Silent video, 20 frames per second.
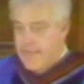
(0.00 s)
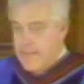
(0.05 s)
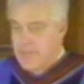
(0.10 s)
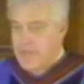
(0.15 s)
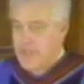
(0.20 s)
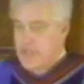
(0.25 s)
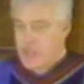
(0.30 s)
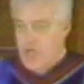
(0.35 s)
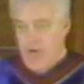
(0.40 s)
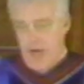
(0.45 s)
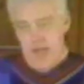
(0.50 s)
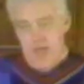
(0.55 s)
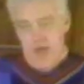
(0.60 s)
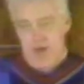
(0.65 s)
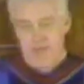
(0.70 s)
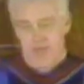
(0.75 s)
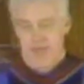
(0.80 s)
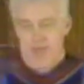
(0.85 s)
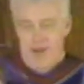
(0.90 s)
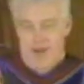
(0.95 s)
But Charlie
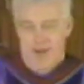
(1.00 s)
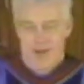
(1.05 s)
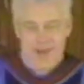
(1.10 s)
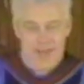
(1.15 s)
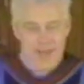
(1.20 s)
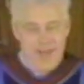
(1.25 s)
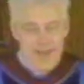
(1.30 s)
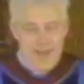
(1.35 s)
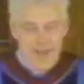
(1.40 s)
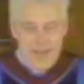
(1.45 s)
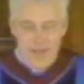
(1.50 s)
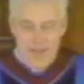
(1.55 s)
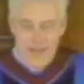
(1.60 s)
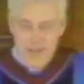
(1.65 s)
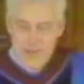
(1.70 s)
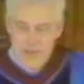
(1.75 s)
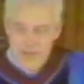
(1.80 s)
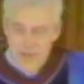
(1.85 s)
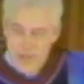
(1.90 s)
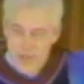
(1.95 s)
over there, I'm
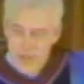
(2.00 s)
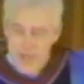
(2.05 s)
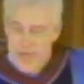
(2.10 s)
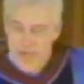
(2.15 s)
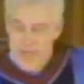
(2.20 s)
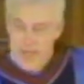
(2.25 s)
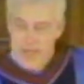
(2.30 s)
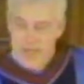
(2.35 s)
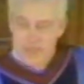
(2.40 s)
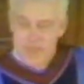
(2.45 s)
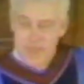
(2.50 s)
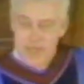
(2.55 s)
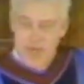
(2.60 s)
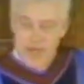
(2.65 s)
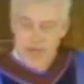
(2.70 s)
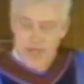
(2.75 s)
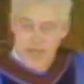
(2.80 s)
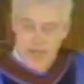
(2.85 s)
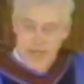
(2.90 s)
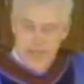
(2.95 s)
not so sure I love
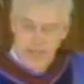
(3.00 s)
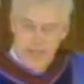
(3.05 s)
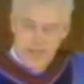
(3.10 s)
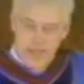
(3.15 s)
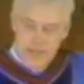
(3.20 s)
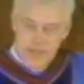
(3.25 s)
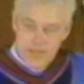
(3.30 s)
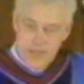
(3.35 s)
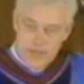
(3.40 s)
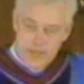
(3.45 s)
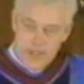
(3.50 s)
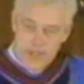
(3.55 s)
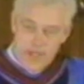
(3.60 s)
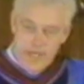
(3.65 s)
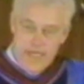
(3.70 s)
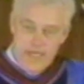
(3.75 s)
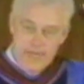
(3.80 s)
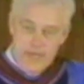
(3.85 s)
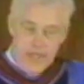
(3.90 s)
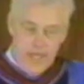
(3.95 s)
Charlie. I'm not sure
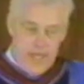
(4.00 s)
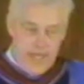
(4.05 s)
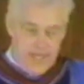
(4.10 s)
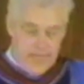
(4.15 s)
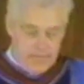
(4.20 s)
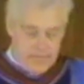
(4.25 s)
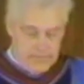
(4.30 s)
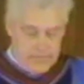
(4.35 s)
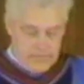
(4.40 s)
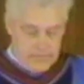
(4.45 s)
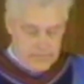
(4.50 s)
I even like him.